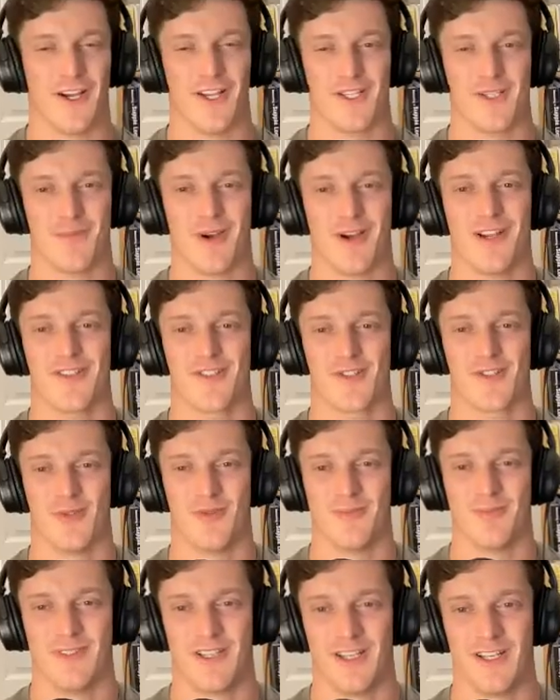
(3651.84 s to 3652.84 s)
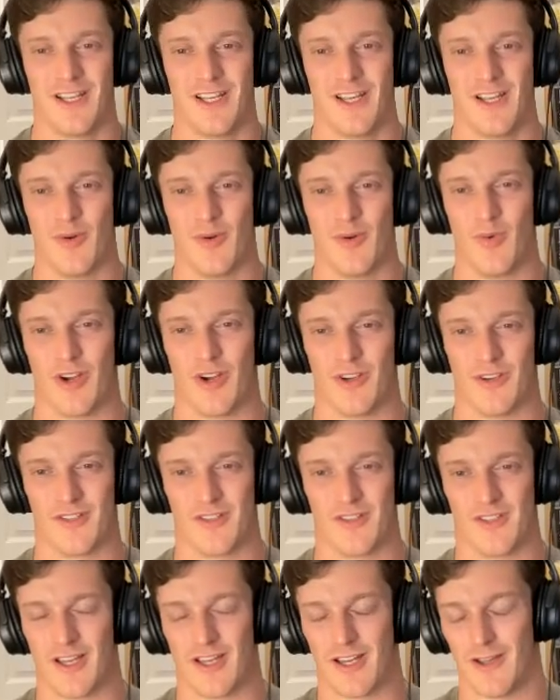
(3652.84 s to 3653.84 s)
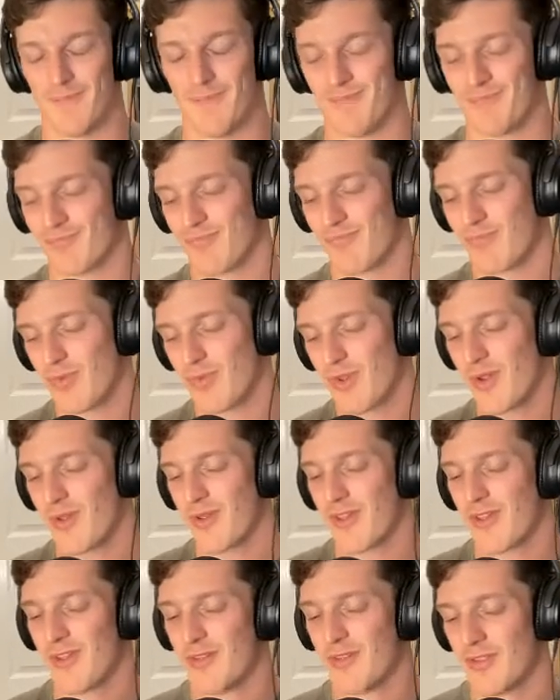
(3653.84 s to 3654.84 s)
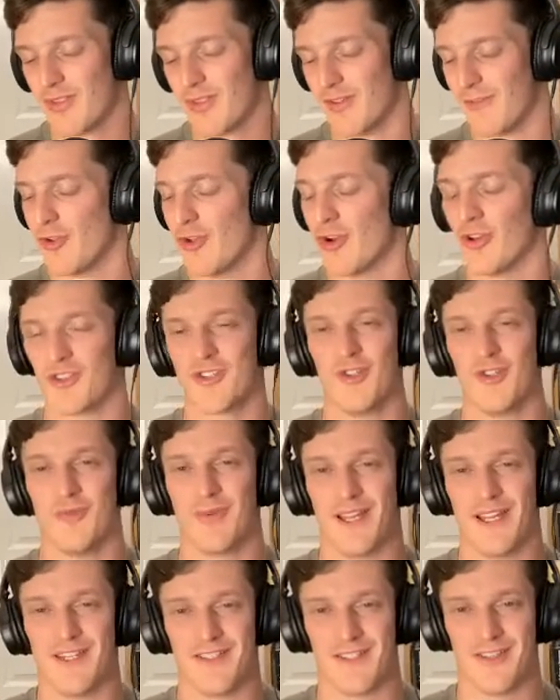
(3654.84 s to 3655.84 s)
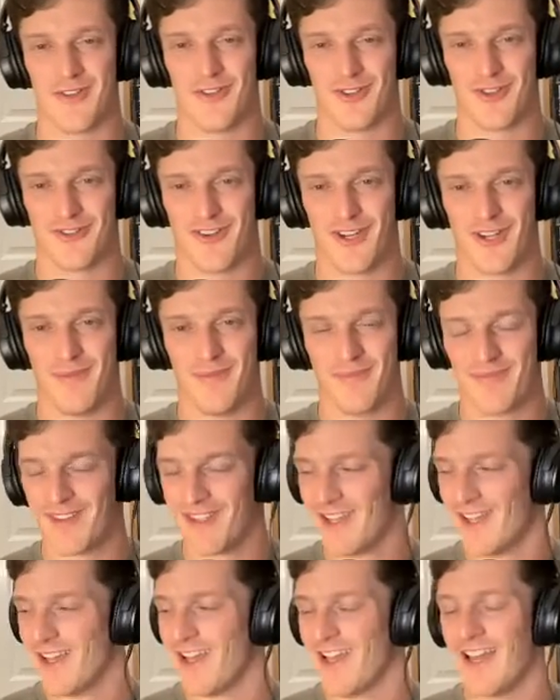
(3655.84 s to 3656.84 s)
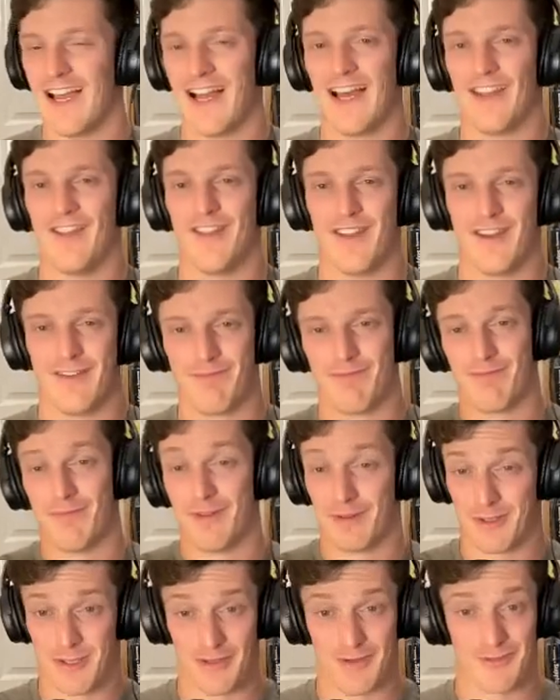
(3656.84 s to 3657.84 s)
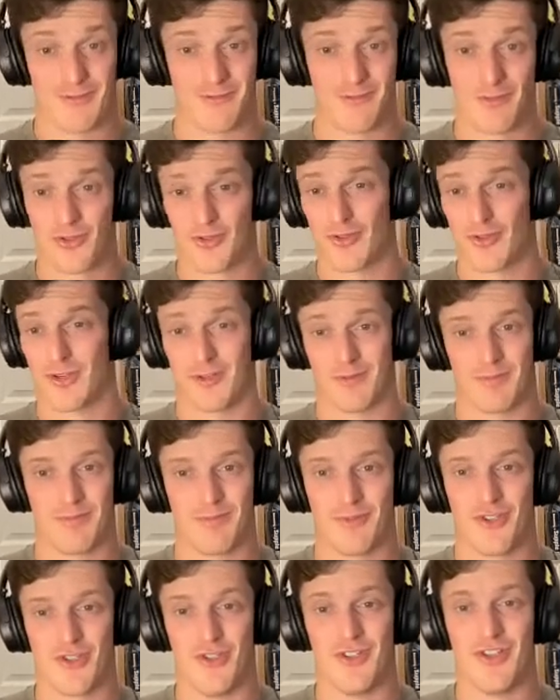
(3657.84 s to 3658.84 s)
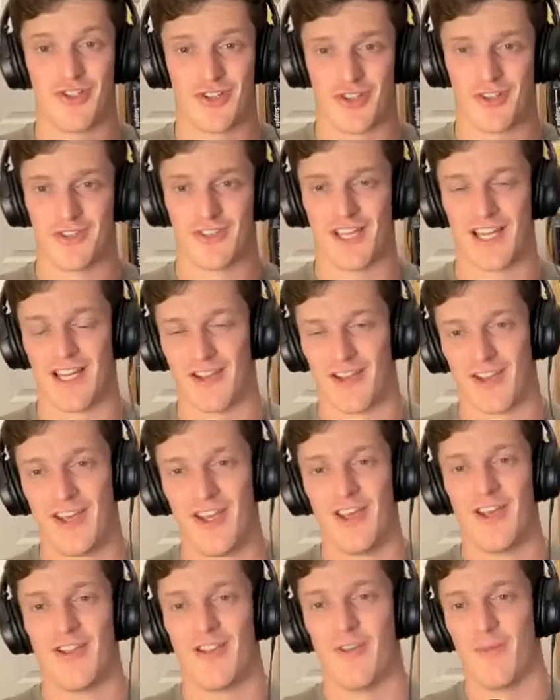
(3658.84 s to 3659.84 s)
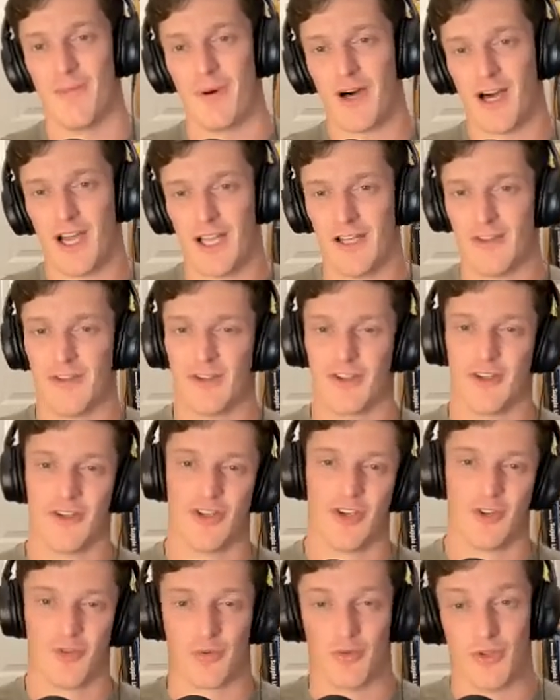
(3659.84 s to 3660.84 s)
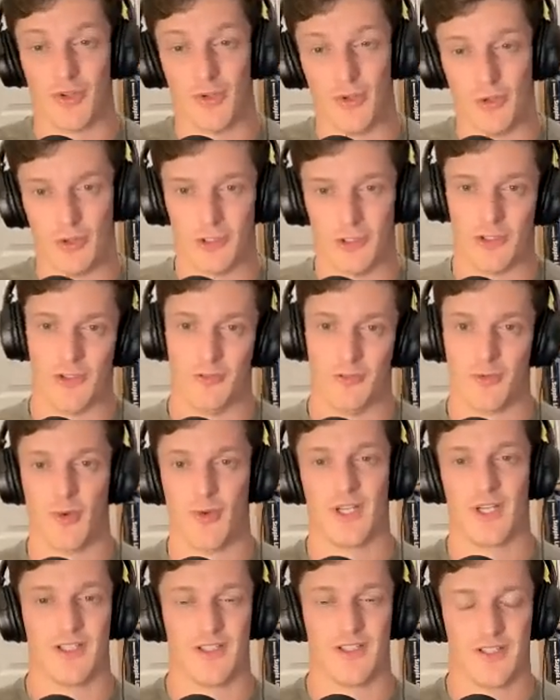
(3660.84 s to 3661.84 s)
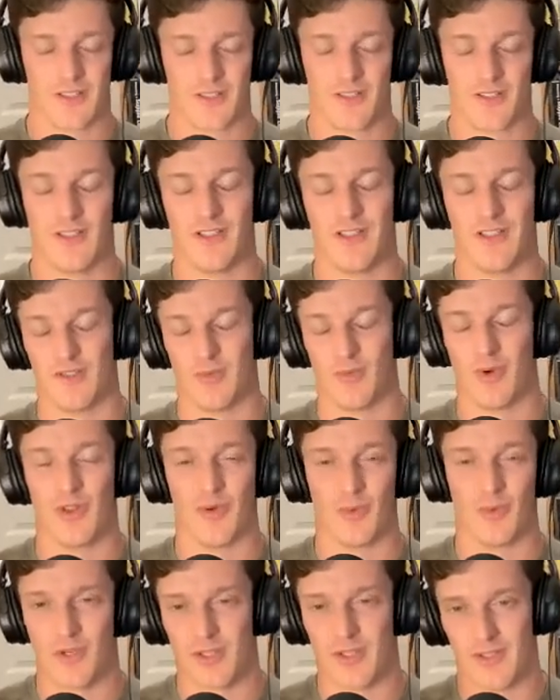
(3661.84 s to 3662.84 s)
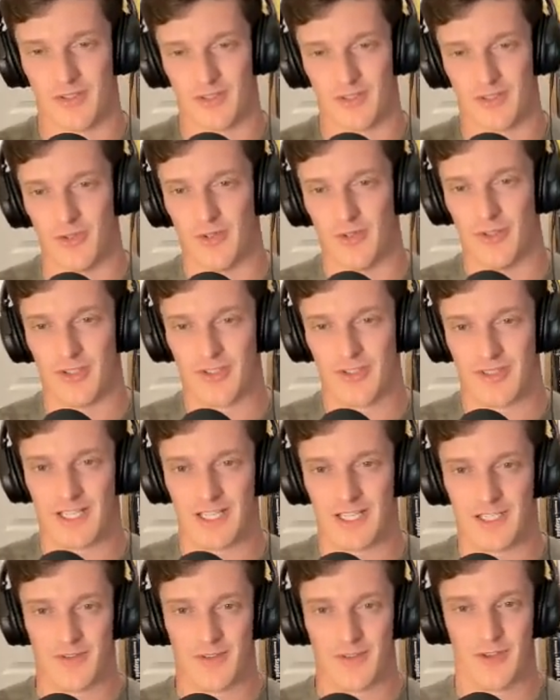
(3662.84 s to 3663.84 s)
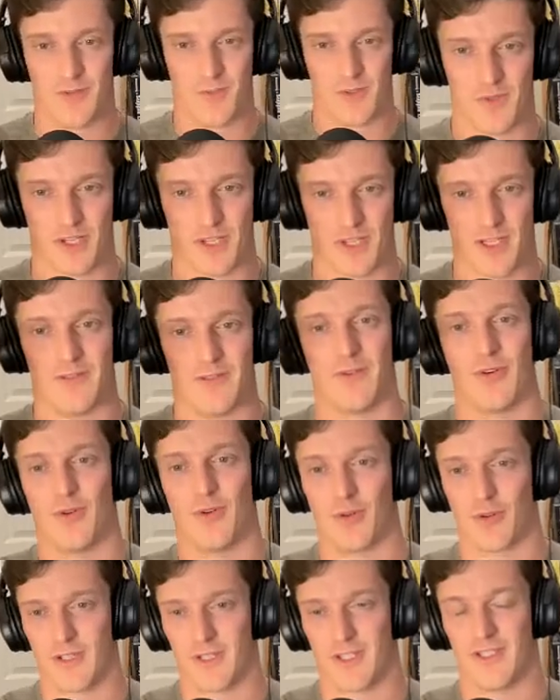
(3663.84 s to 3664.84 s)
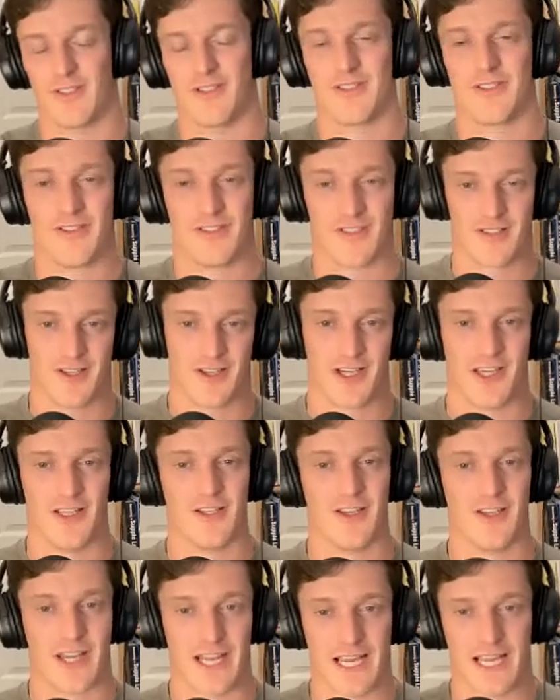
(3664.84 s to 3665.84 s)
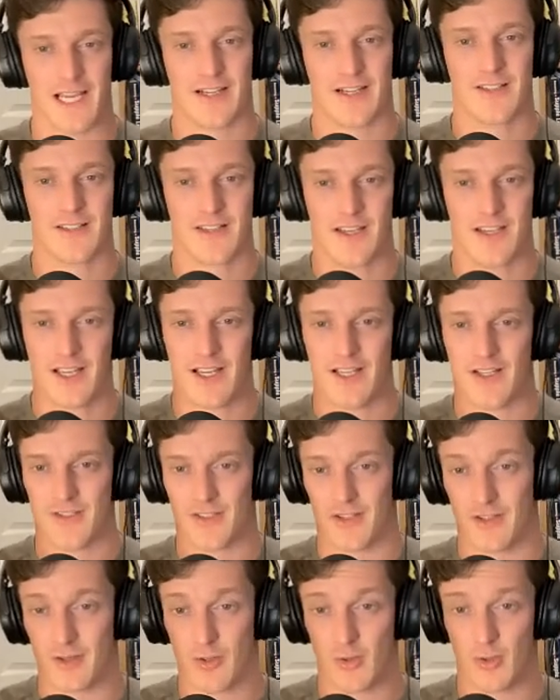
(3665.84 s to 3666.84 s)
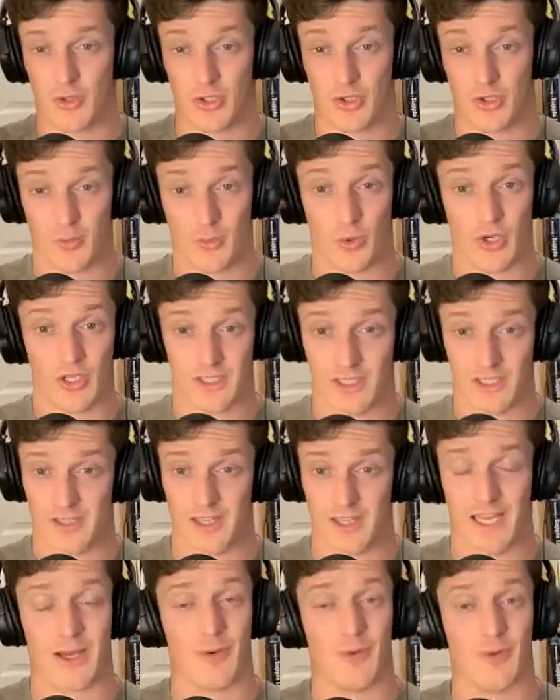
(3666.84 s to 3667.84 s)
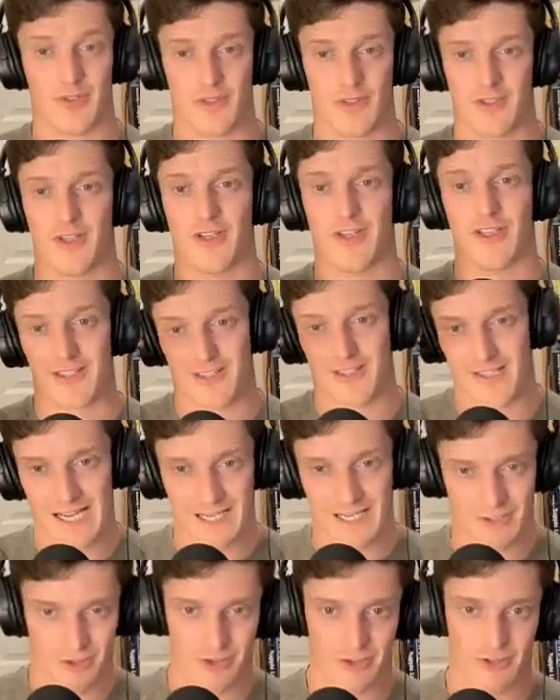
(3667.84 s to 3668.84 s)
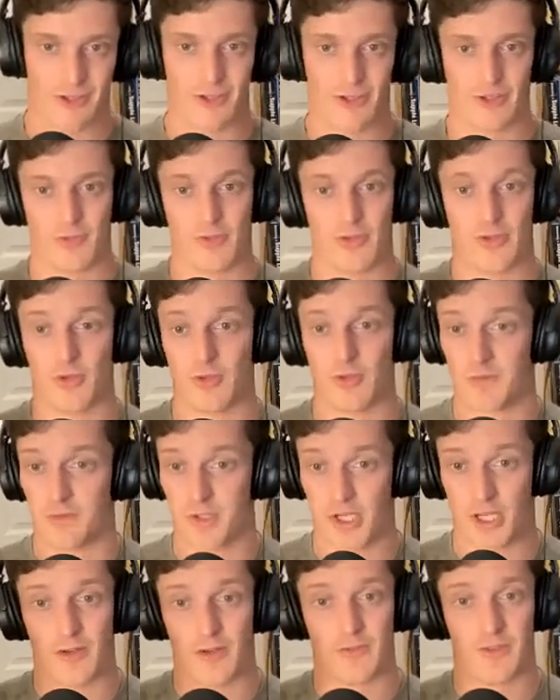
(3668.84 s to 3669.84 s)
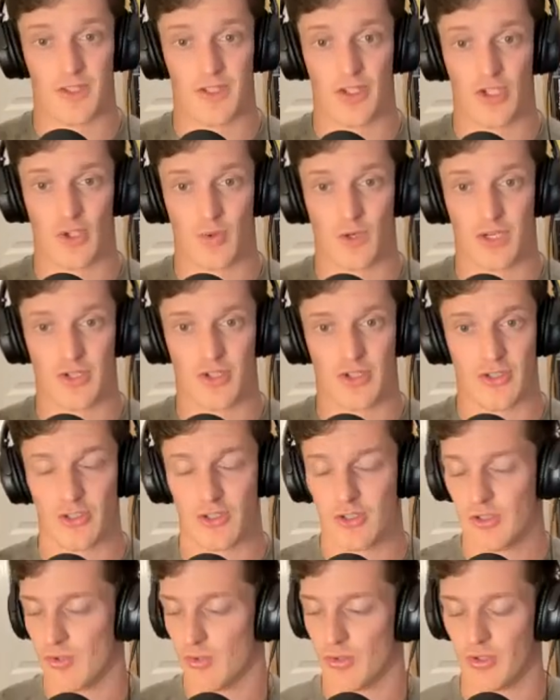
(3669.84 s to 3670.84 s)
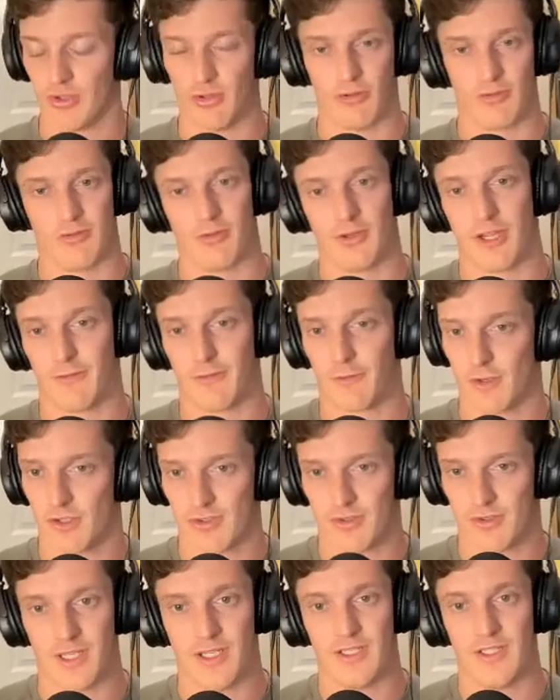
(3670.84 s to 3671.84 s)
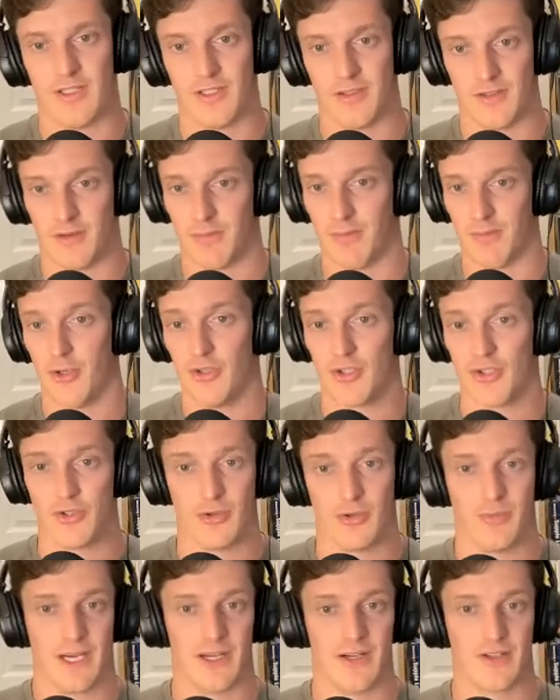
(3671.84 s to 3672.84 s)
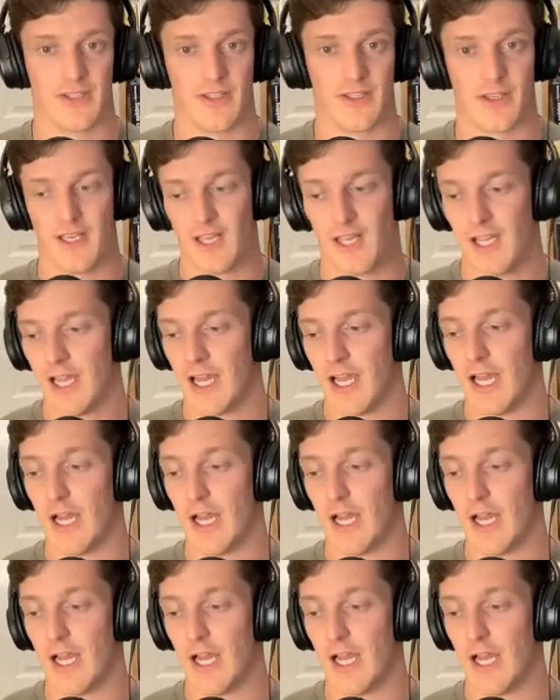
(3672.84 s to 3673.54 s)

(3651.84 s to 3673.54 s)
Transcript: fighter pilot school, whereas if you got 2 planes in a dogfight and they're kind of trying to shoot each other down, the pilot that can go through the OODA loop quickest is the one that wins. And OODA stands observe, orient, decide, and act. So what you did there was an exact OODA loop. You observed the situation, you saw you're like frustrated, emotional about it,